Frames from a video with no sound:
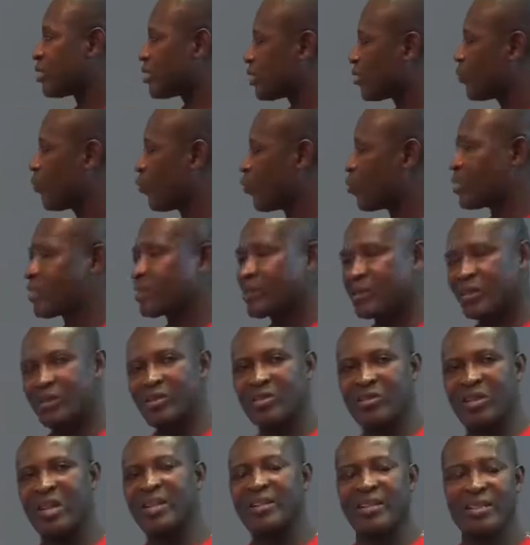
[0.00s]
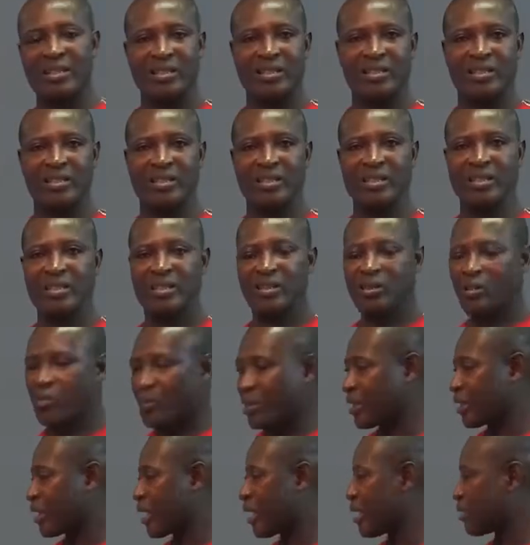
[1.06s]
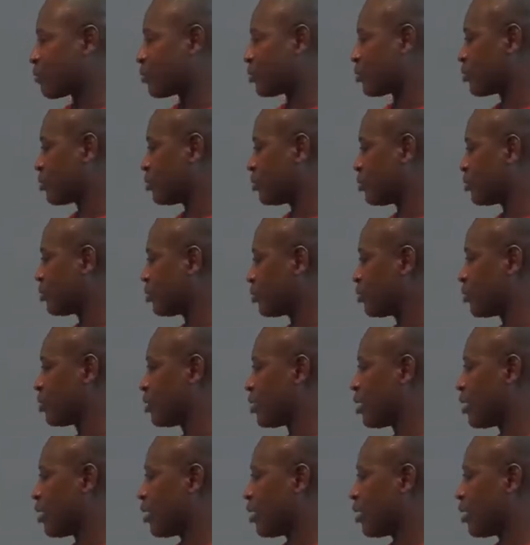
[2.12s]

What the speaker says: influence strategies when it comes to